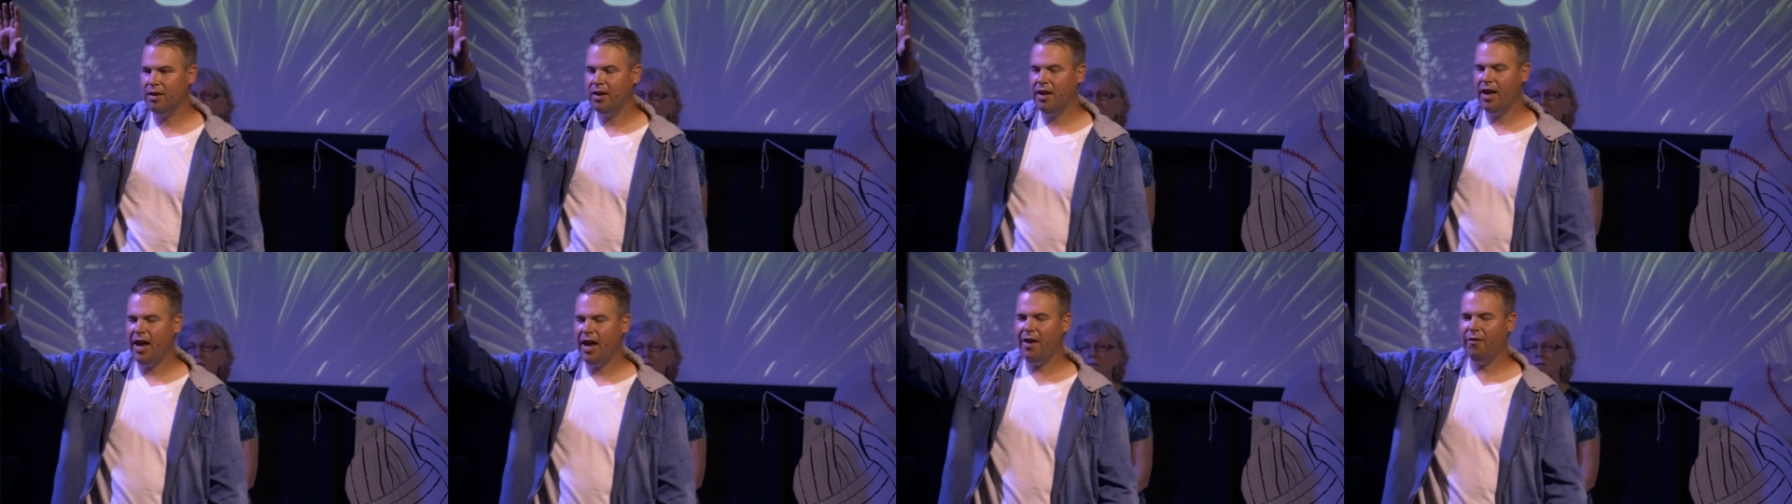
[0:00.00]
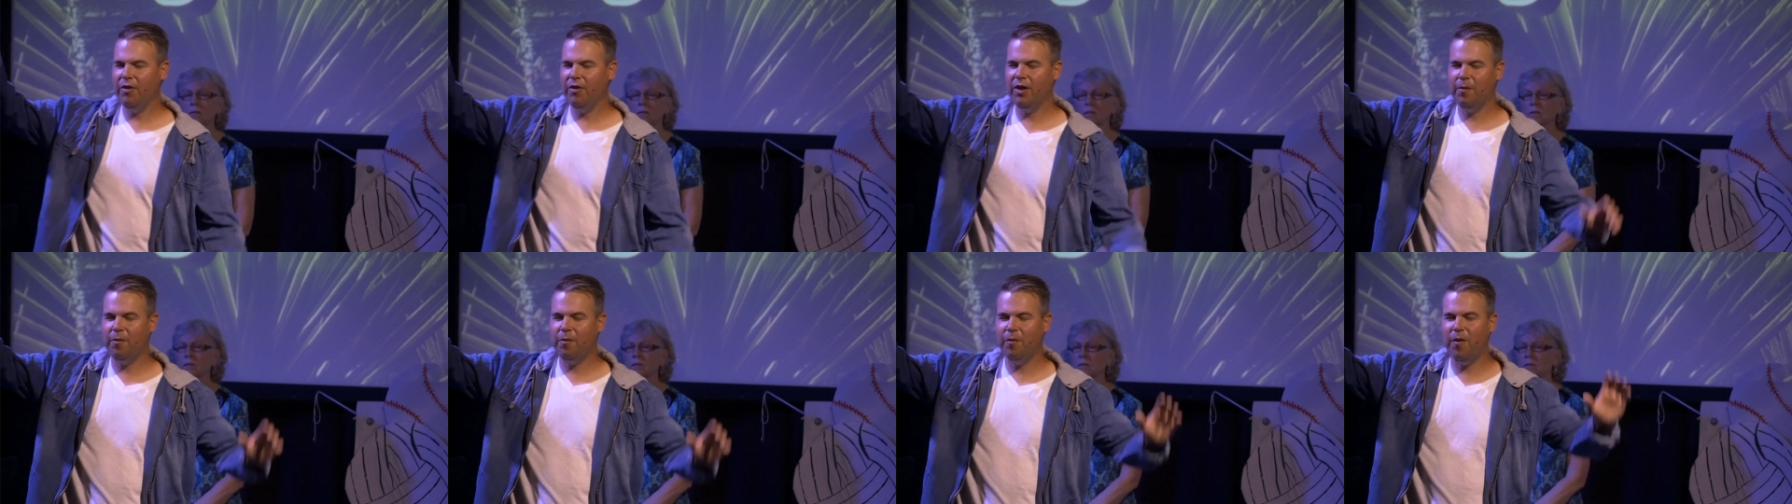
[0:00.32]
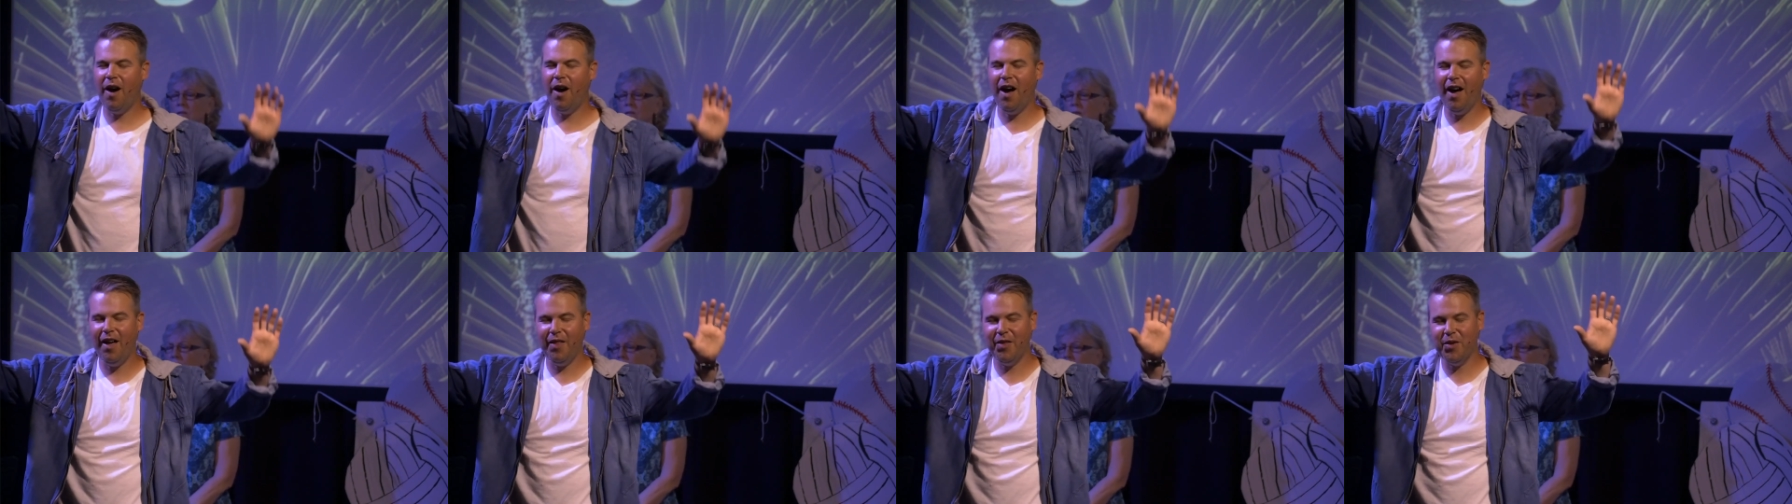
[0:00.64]
Heavenly
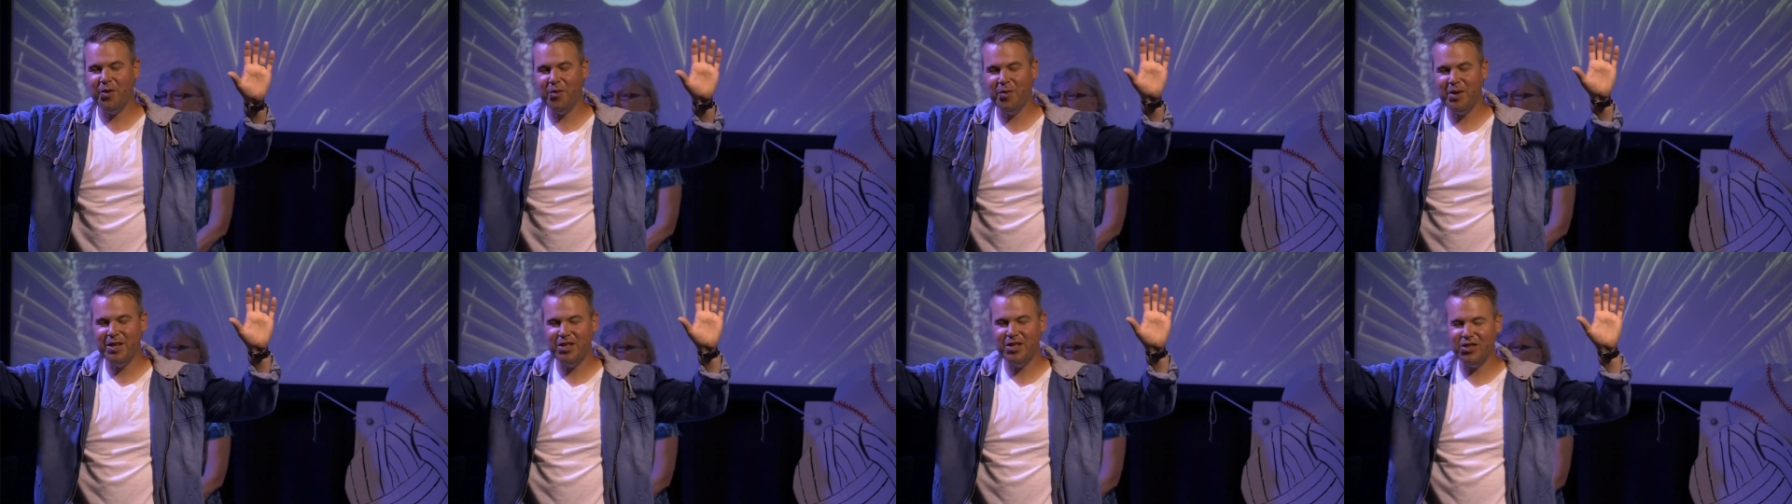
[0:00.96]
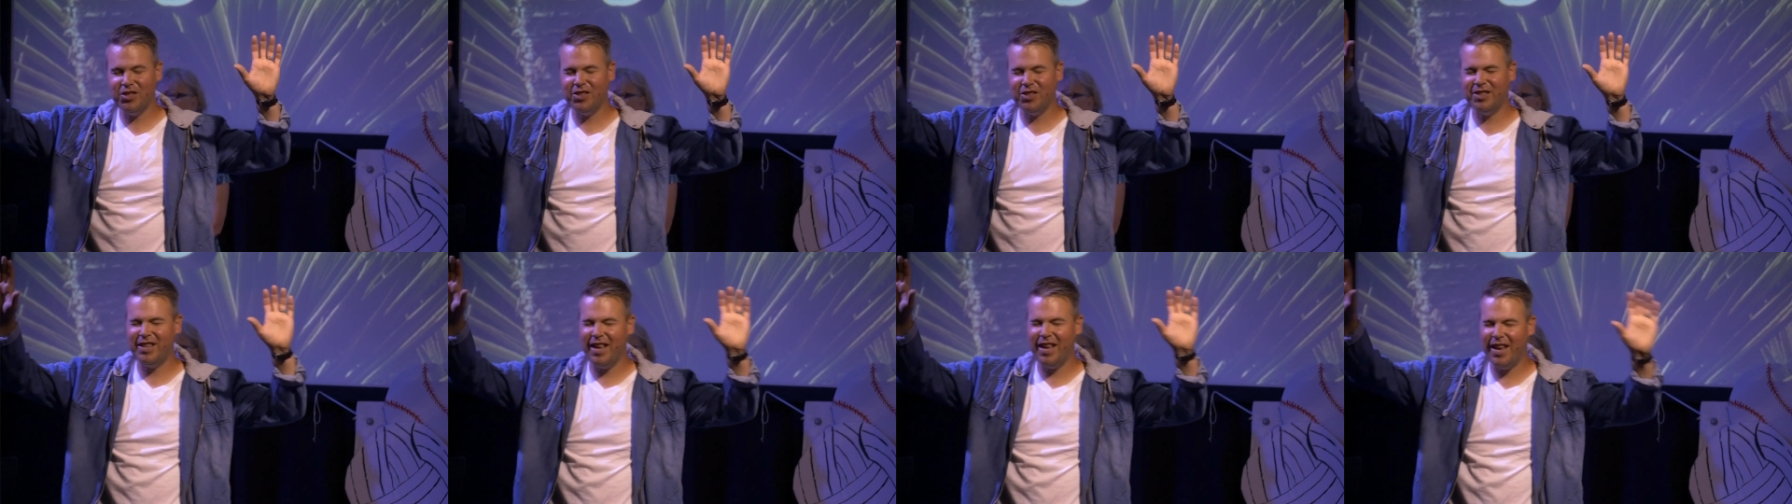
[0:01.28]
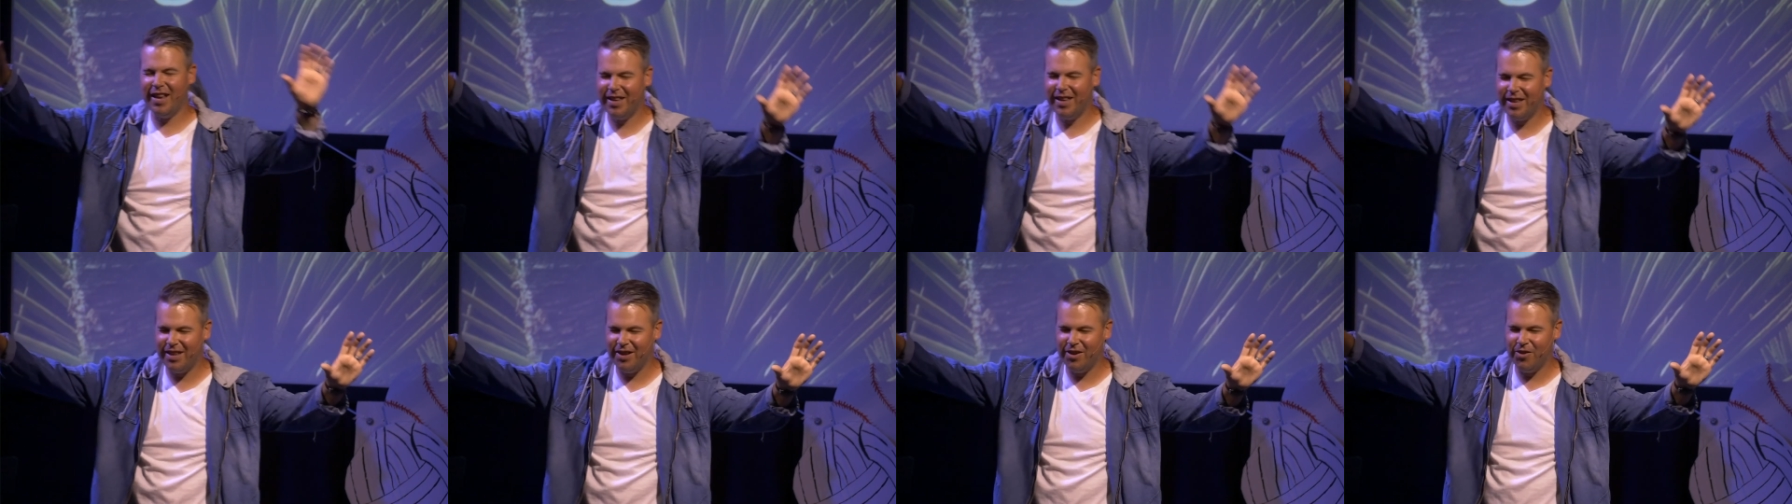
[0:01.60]
Father, we just thank